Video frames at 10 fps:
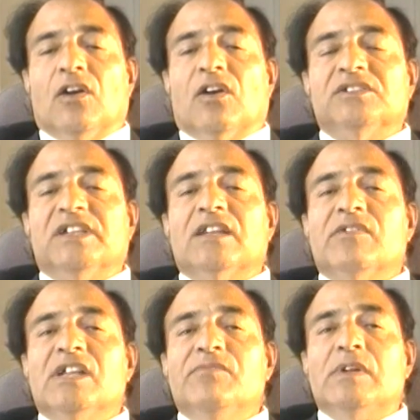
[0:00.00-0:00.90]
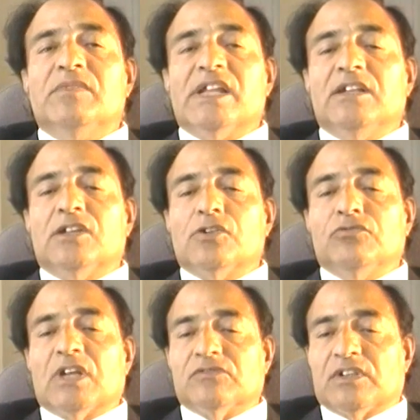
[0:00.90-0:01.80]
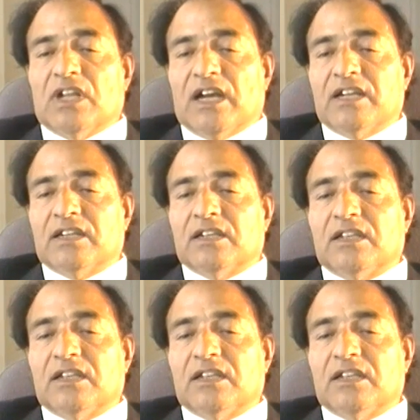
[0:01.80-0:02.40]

on January 15, 2009